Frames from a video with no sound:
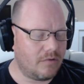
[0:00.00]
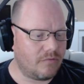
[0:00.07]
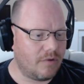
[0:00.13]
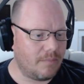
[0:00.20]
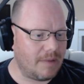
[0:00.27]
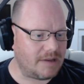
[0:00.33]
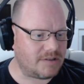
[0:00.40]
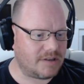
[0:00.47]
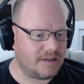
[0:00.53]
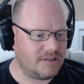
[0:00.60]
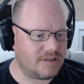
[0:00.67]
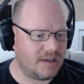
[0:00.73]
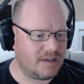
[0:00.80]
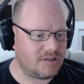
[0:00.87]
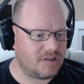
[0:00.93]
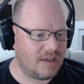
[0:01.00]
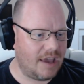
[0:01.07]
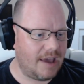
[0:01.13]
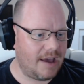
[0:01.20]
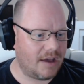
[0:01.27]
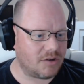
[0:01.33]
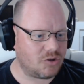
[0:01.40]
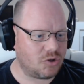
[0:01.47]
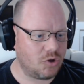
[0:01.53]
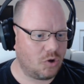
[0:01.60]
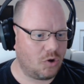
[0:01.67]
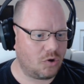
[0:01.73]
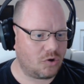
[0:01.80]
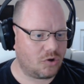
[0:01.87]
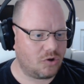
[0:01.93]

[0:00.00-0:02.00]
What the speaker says: Remeski says, yeah, I saw.